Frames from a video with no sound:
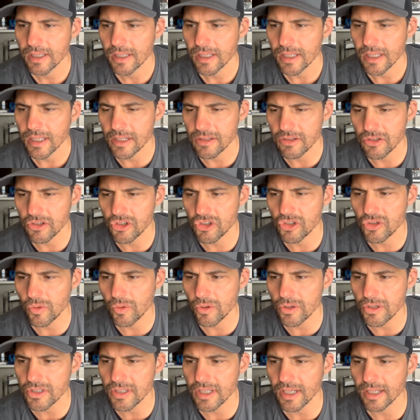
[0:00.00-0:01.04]
It is a
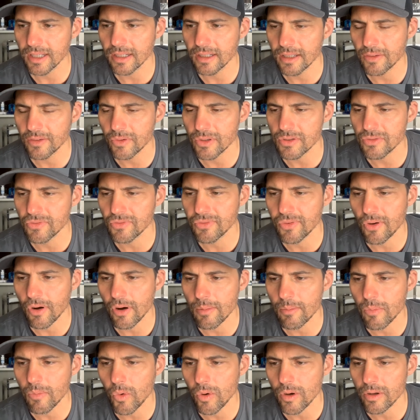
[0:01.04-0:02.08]
source that can give us far
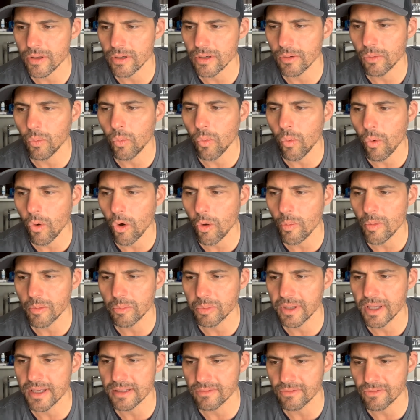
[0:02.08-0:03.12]
more than a warm and
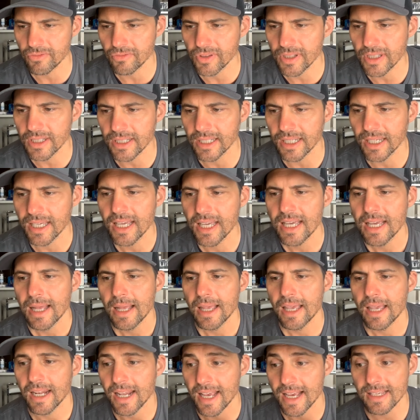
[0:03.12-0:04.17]
pleasant feeling.
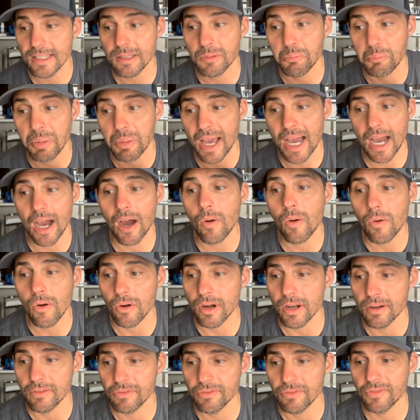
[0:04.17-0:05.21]
It has the power,
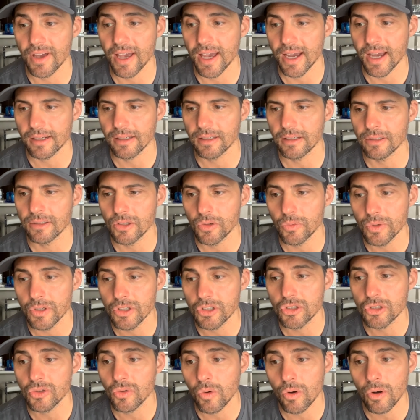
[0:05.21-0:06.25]
in fact, to
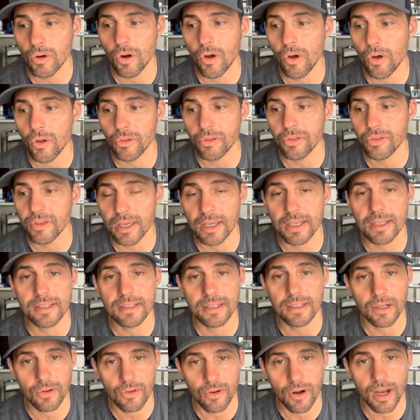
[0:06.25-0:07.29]
restore all things
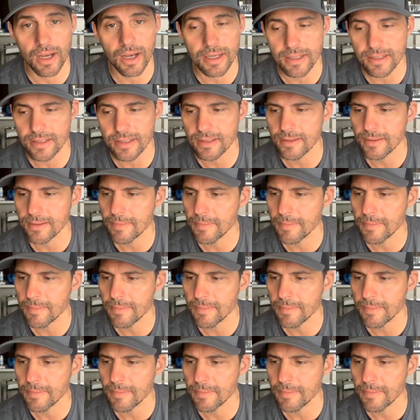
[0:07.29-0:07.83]
in Christ.